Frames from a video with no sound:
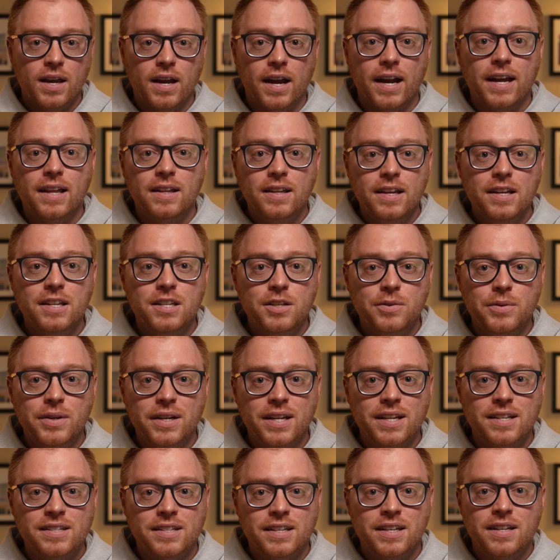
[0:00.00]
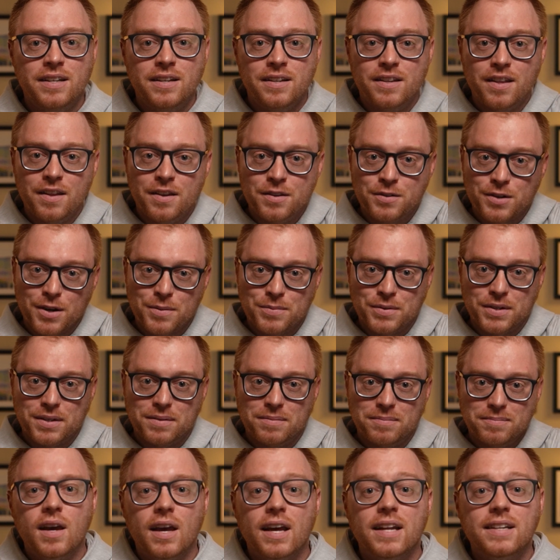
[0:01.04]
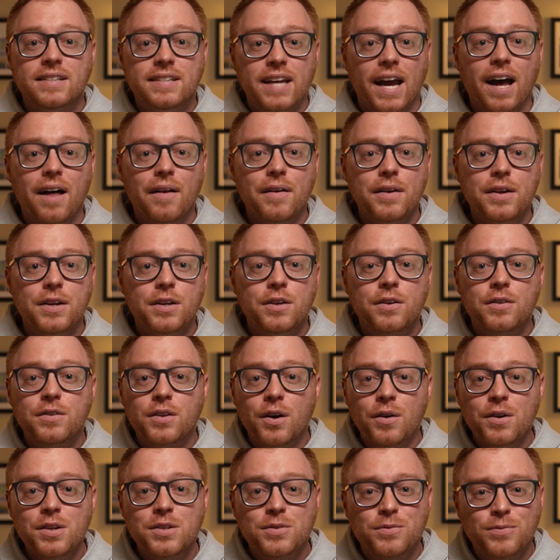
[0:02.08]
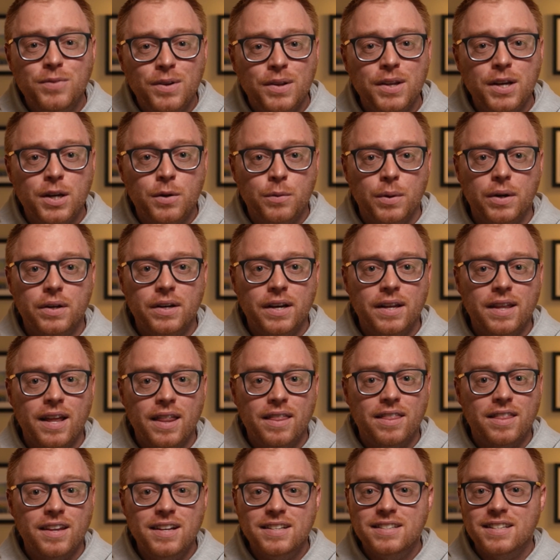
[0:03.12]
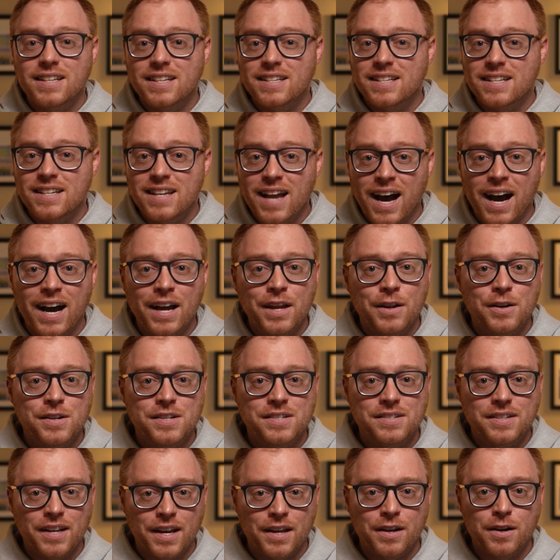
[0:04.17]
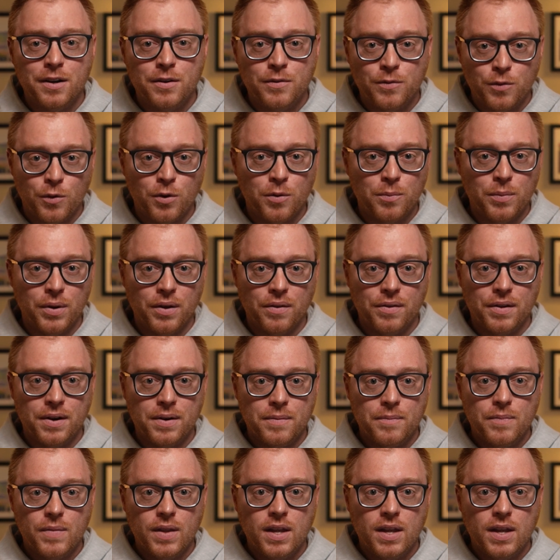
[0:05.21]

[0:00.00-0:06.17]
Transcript: A link to it is in the description. In Tally, you'll notice really quickly that this is not your standard form builder.